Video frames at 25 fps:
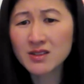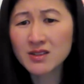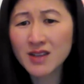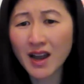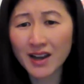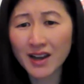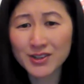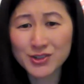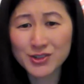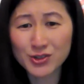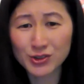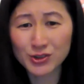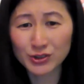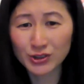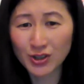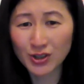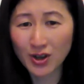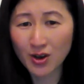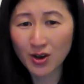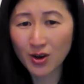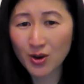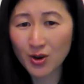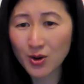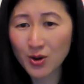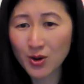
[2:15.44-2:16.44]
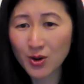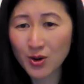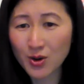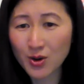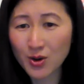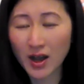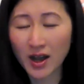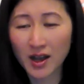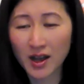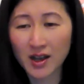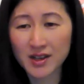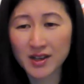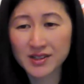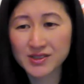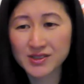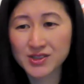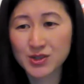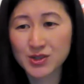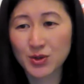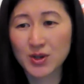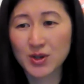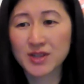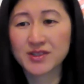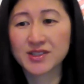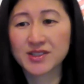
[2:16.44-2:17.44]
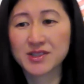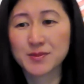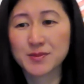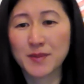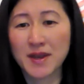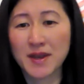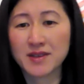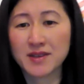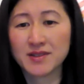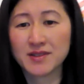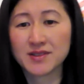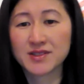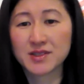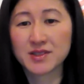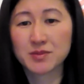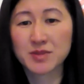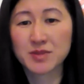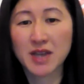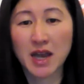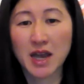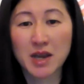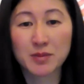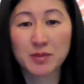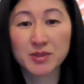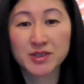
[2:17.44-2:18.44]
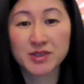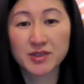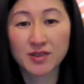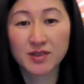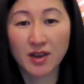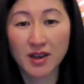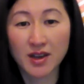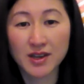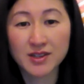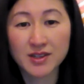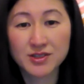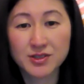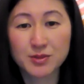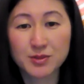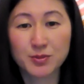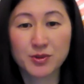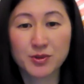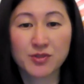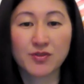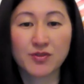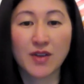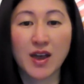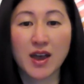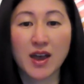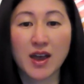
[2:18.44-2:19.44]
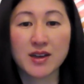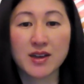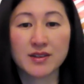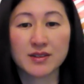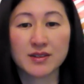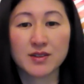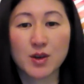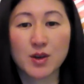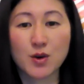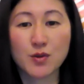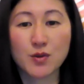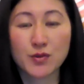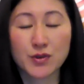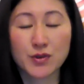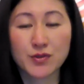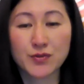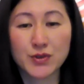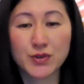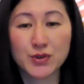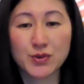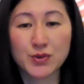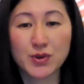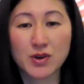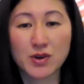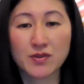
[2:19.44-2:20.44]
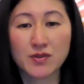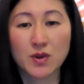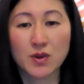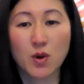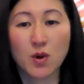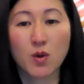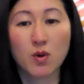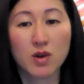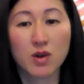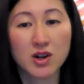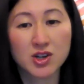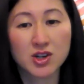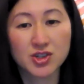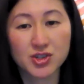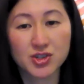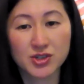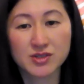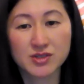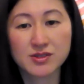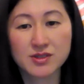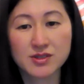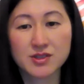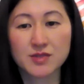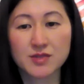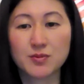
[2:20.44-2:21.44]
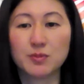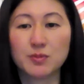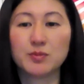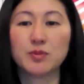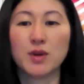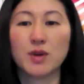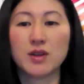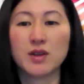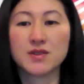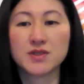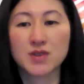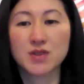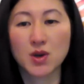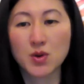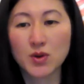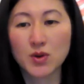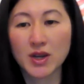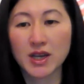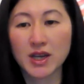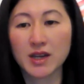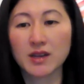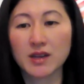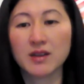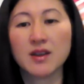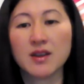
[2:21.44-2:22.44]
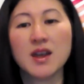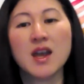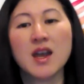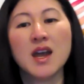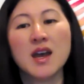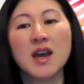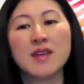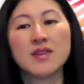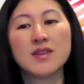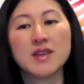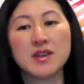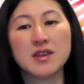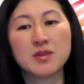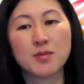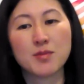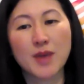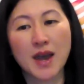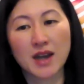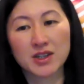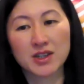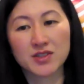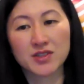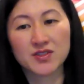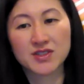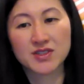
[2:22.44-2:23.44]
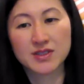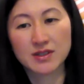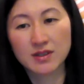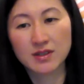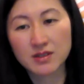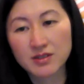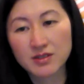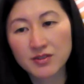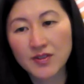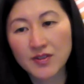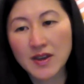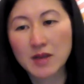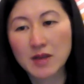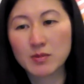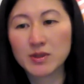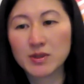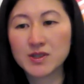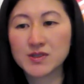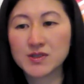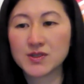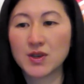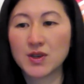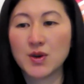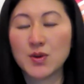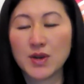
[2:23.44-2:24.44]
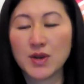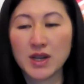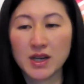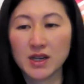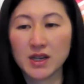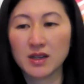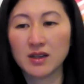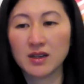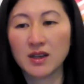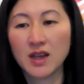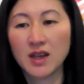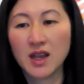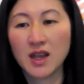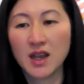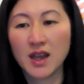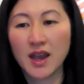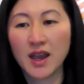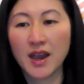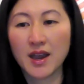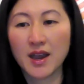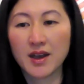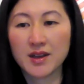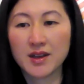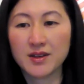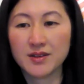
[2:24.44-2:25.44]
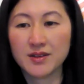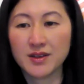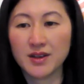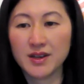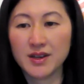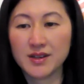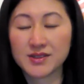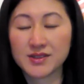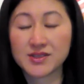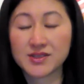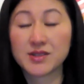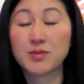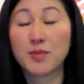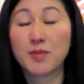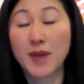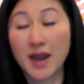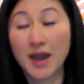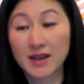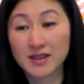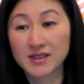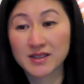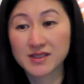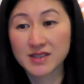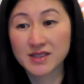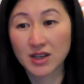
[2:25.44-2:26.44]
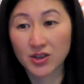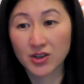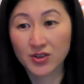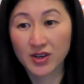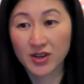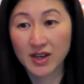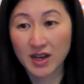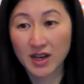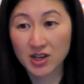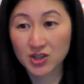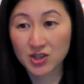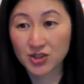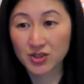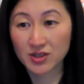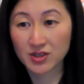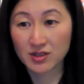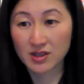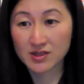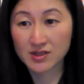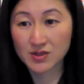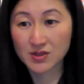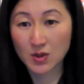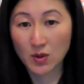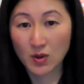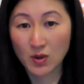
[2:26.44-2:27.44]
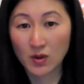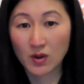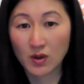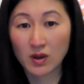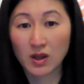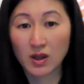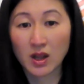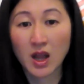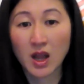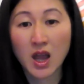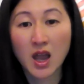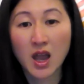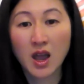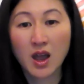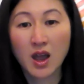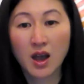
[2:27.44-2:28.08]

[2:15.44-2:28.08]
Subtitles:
Dr. Lowe is going to spend some time tonight to provide an overview of the origins of zoning, the impact of single family zoning, and its impact on segregation as a whole.